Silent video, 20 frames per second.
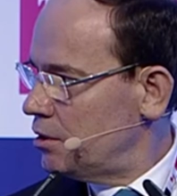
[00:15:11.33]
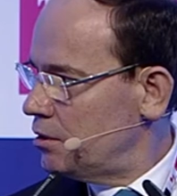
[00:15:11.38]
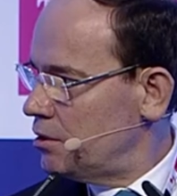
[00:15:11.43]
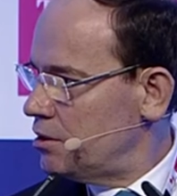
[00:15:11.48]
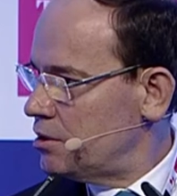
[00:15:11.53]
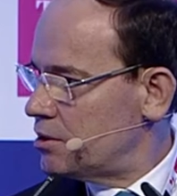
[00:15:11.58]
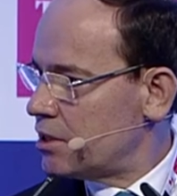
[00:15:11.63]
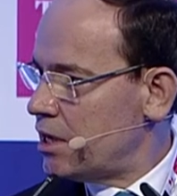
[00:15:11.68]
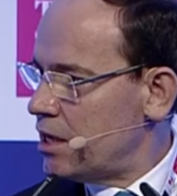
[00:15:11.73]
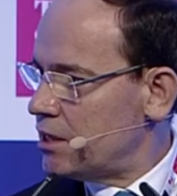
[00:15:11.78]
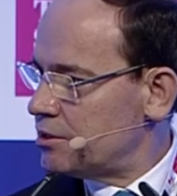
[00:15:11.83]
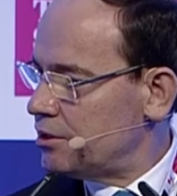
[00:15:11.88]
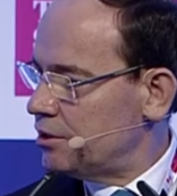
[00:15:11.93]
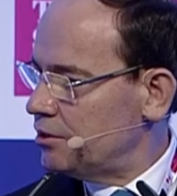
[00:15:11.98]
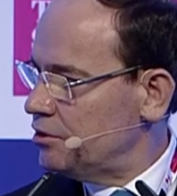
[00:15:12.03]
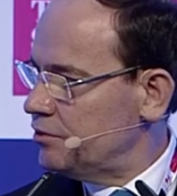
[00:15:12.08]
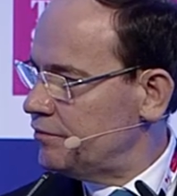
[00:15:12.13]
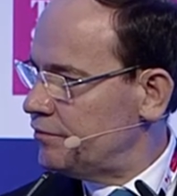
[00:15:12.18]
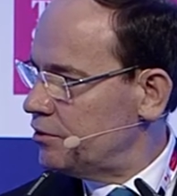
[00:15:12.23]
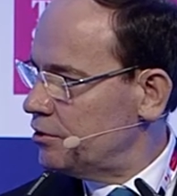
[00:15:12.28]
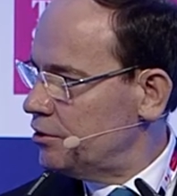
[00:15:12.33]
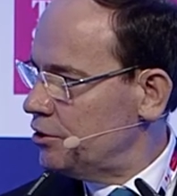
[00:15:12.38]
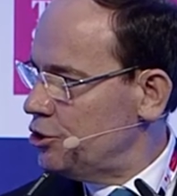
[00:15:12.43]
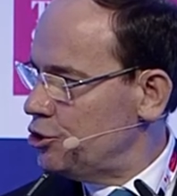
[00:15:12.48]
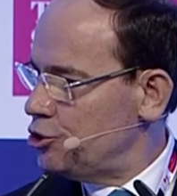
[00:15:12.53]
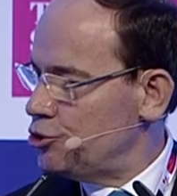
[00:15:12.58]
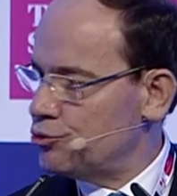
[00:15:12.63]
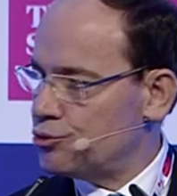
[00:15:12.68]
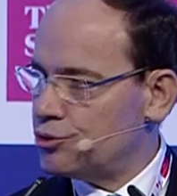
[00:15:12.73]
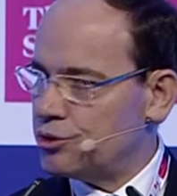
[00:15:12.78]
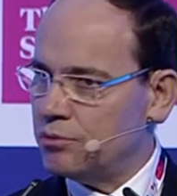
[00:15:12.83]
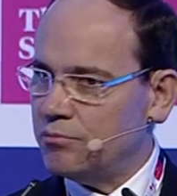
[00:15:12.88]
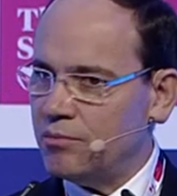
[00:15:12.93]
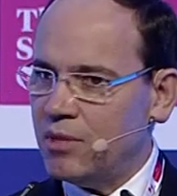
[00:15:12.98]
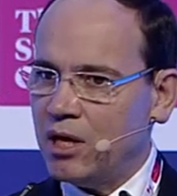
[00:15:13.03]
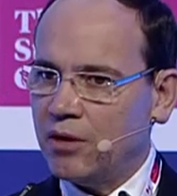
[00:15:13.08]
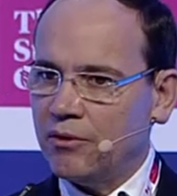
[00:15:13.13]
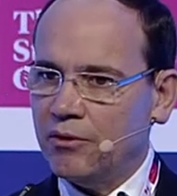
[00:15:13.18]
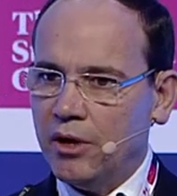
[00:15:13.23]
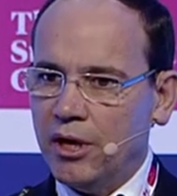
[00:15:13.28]
discussing different issues
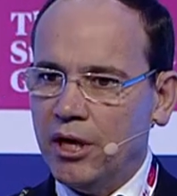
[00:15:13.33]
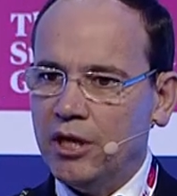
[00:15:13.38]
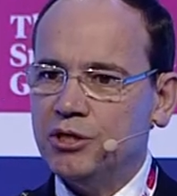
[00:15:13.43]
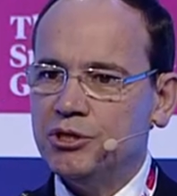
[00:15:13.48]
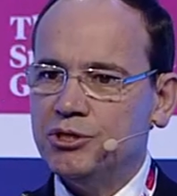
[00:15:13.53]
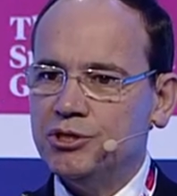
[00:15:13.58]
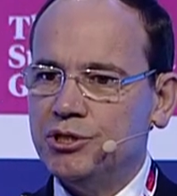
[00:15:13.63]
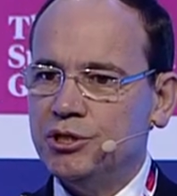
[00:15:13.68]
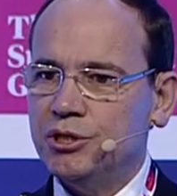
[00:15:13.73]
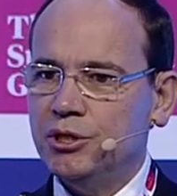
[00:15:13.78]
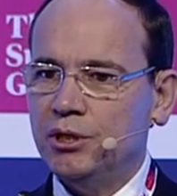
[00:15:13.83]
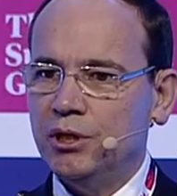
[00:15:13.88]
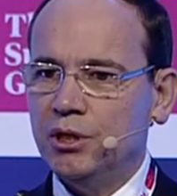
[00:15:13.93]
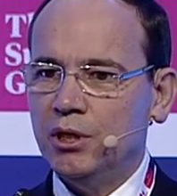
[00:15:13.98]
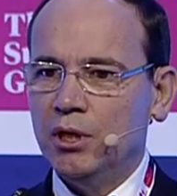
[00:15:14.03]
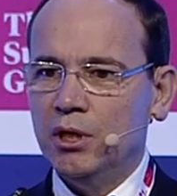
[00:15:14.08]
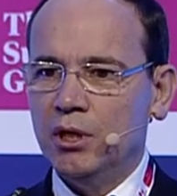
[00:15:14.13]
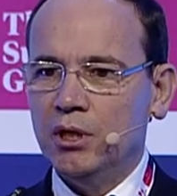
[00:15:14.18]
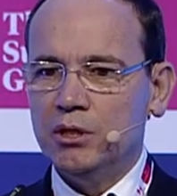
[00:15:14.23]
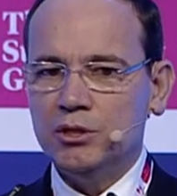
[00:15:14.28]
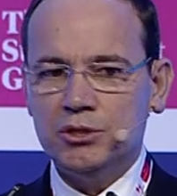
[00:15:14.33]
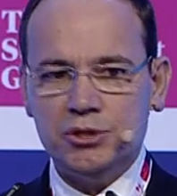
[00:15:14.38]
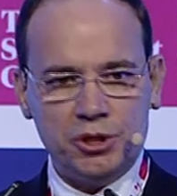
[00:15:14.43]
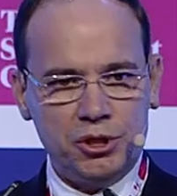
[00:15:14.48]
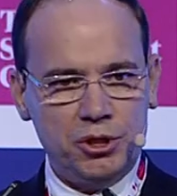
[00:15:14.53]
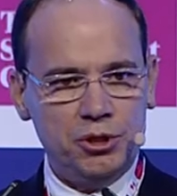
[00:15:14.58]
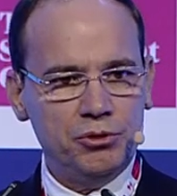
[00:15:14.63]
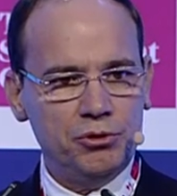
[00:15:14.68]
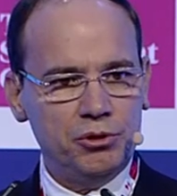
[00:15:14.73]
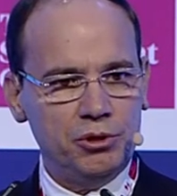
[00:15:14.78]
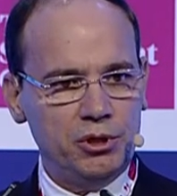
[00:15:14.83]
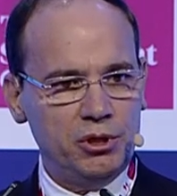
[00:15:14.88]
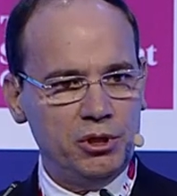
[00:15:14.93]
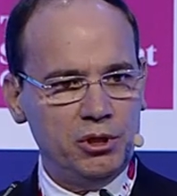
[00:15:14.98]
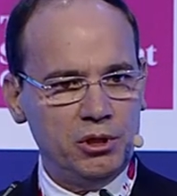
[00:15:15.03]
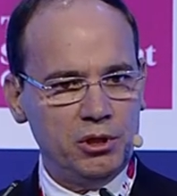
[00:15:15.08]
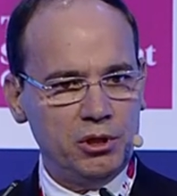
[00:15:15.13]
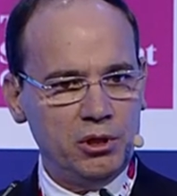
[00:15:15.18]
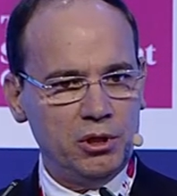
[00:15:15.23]
among the energy, security,